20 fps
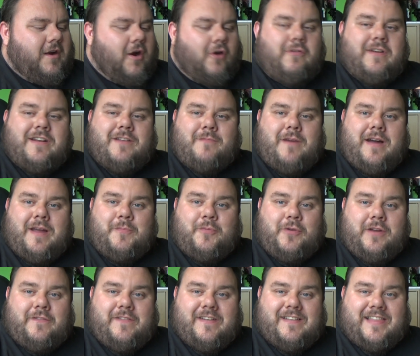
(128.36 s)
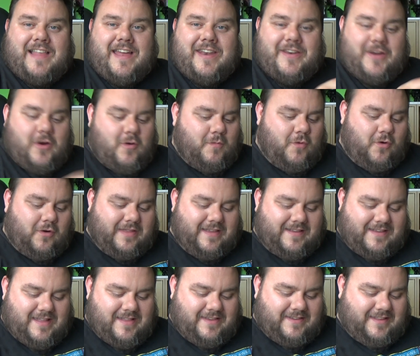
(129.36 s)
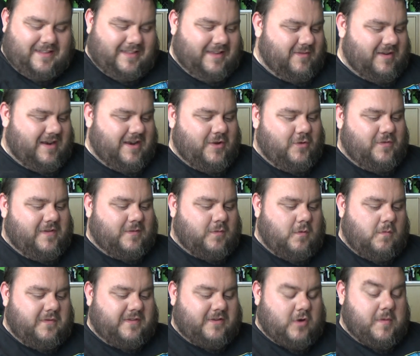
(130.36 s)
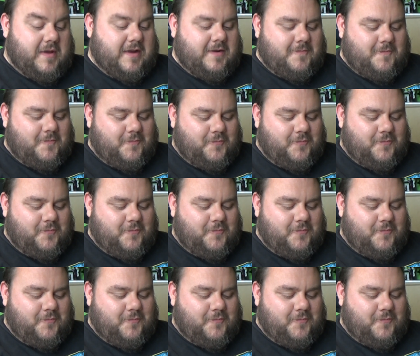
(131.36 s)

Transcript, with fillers: got rid of my previous Lando more or less instantly when I knew this one was coming.